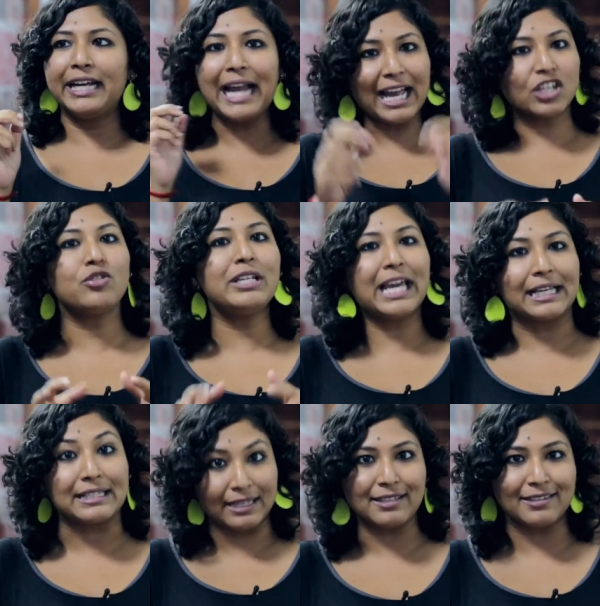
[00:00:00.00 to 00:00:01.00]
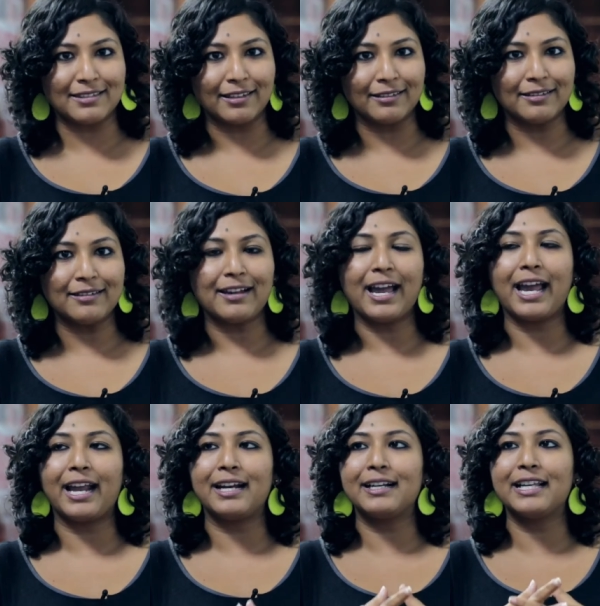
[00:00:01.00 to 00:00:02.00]
it actually exists here,
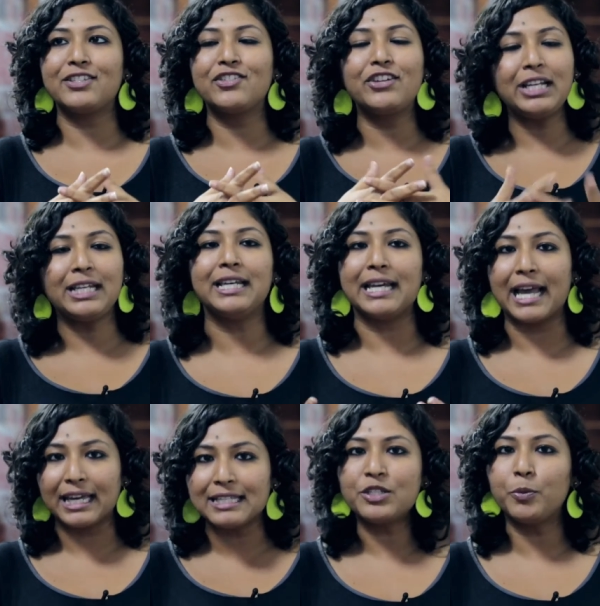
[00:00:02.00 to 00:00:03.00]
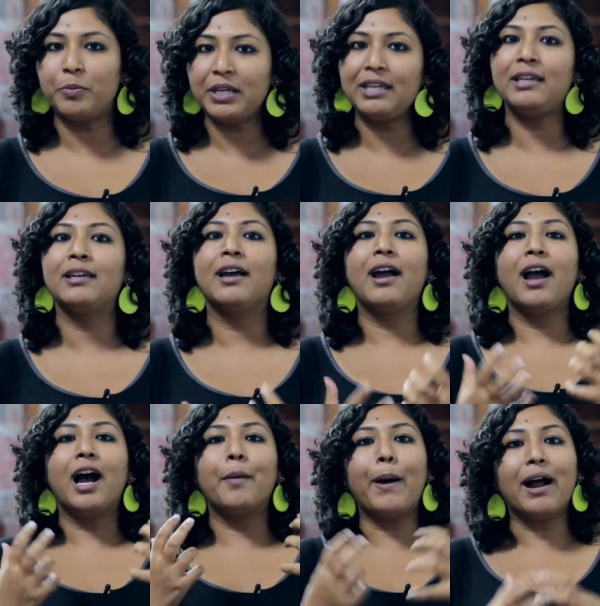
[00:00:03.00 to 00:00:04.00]
and it's really nice to be
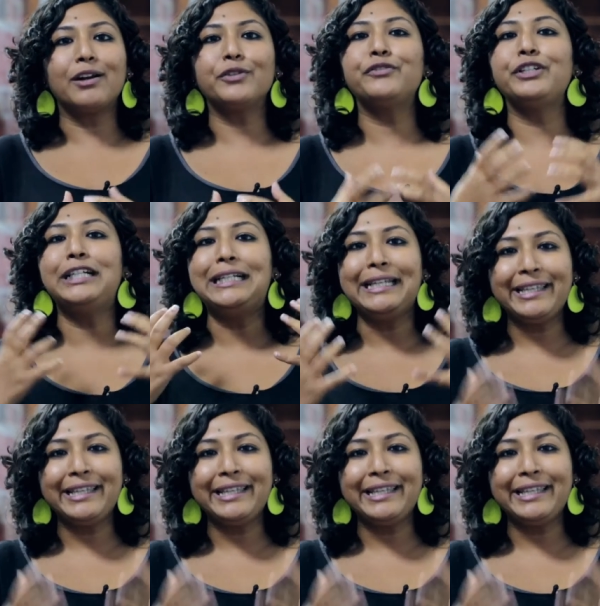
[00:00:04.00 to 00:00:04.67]
a part of a